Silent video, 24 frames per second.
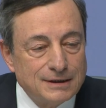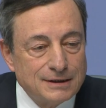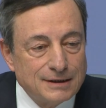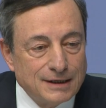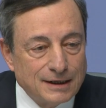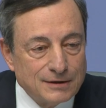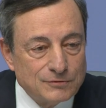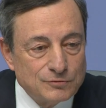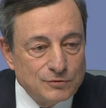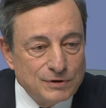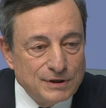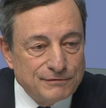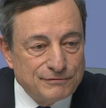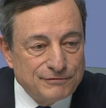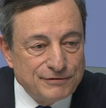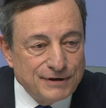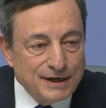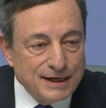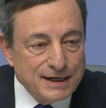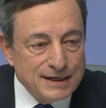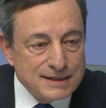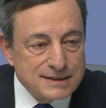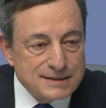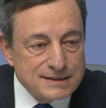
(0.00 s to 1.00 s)
that we
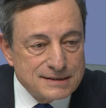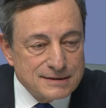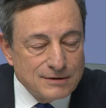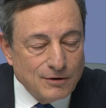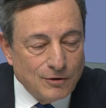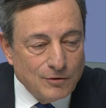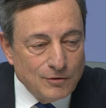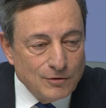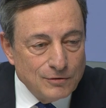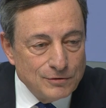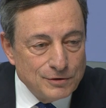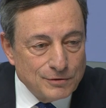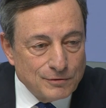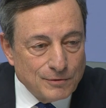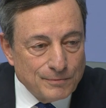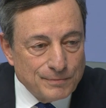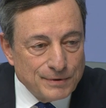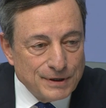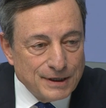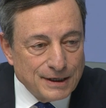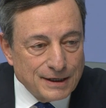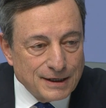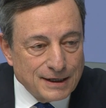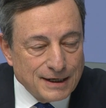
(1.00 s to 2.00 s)
face, all
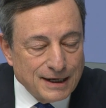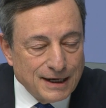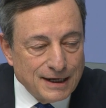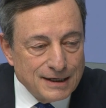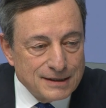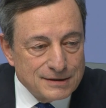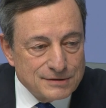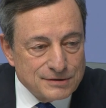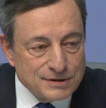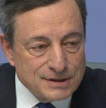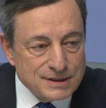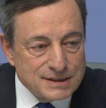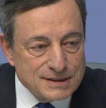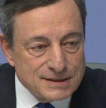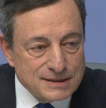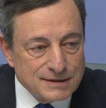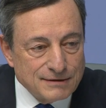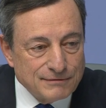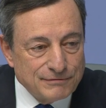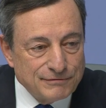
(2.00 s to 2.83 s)
European countries